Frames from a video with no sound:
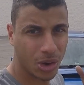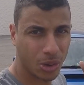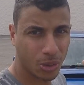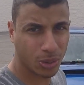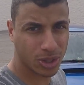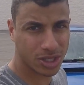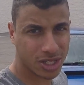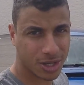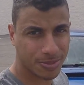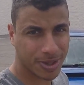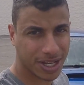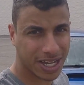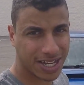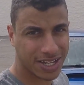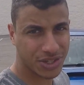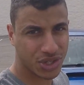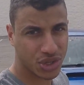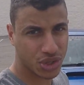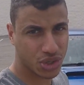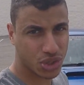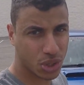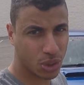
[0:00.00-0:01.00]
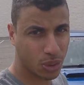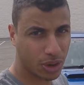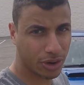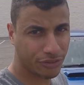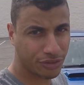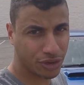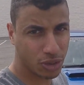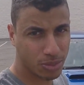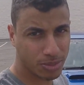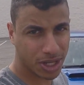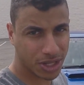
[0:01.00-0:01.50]
What's up, guys? So a
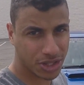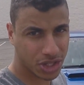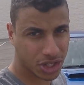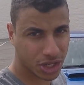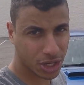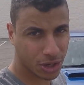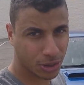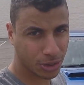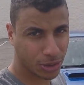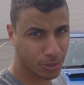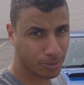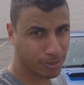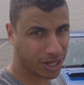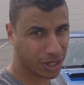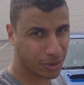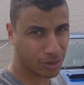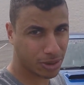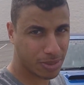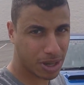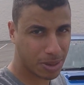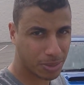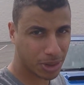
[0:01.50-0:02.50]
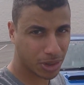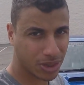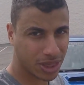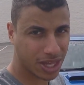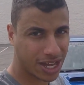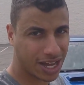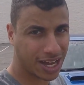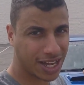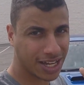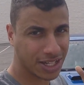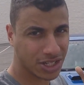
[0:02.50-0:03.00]
few months ago, you might remember
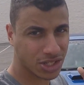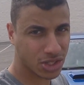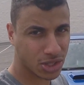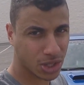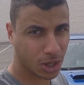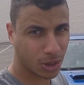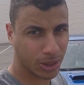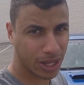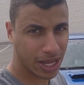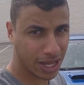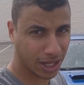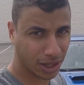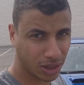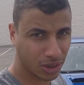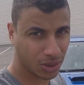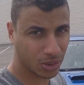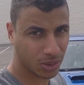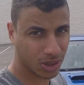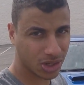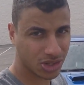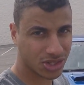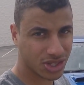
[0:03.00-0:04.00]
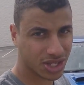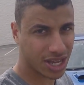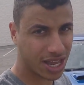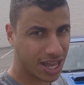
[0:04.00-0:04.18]
that I installed Hella horns,